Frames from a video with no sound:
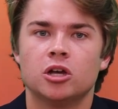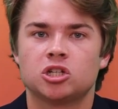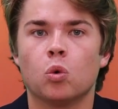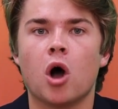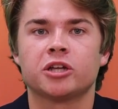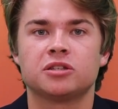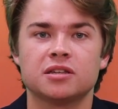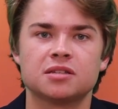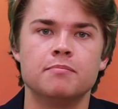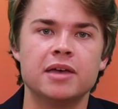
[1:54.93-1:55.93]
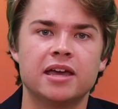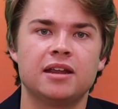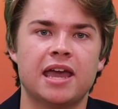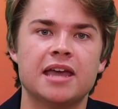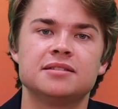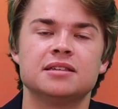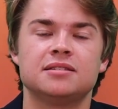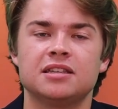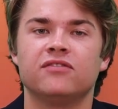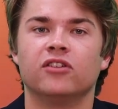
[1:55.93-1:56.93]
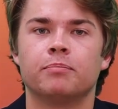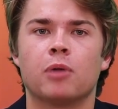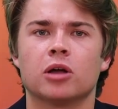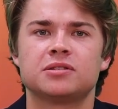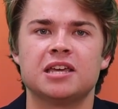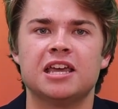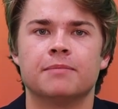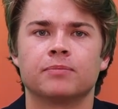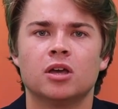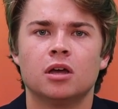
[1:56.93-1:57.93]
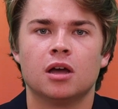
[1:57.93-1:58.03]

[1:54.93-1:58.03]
to watch this mid-ACC football team.